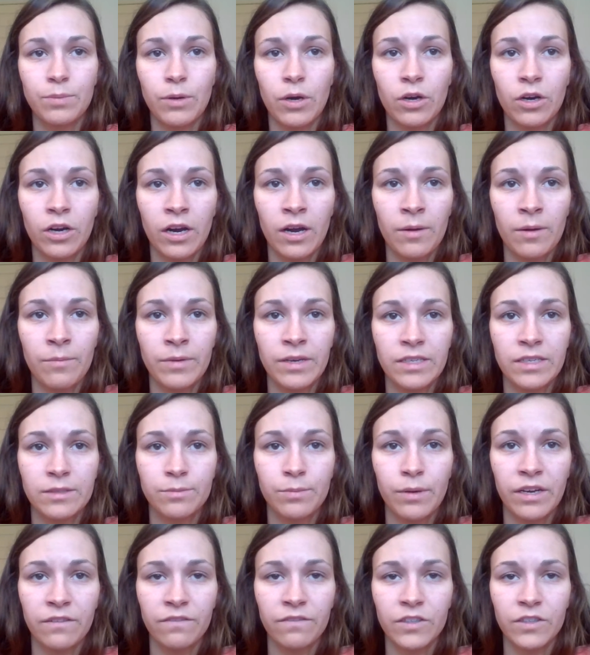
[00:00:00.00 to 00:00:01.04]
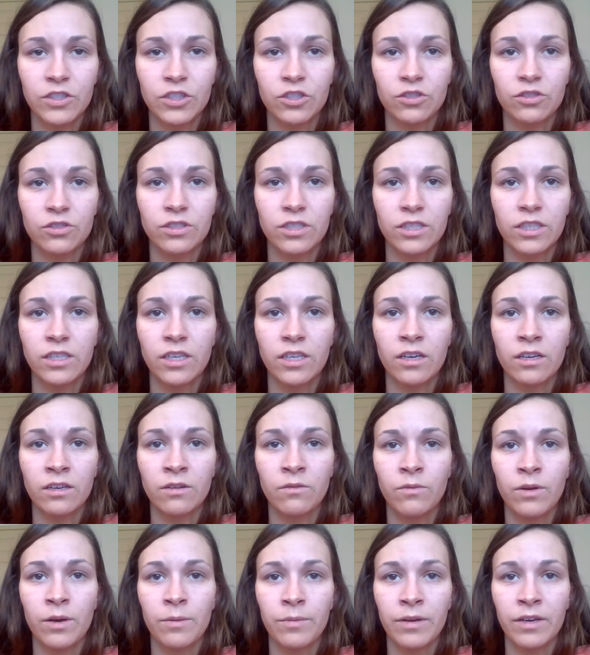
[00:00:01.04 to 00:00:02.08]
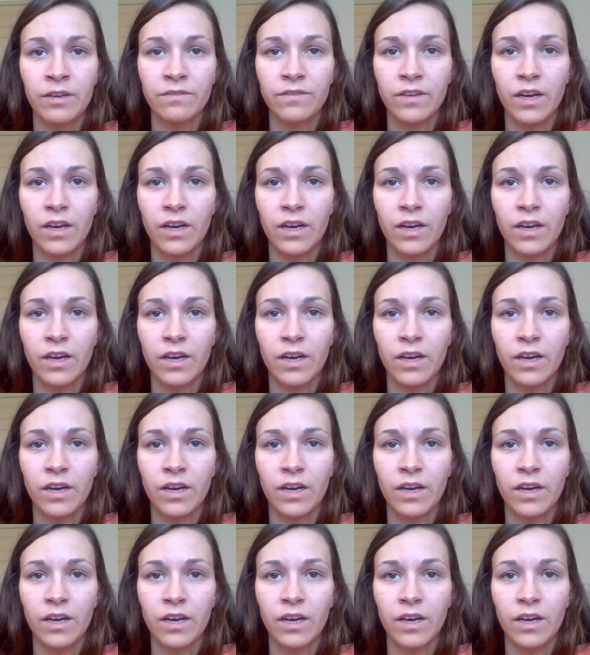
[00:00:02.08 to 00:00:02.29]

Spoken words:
program is beneficial to young men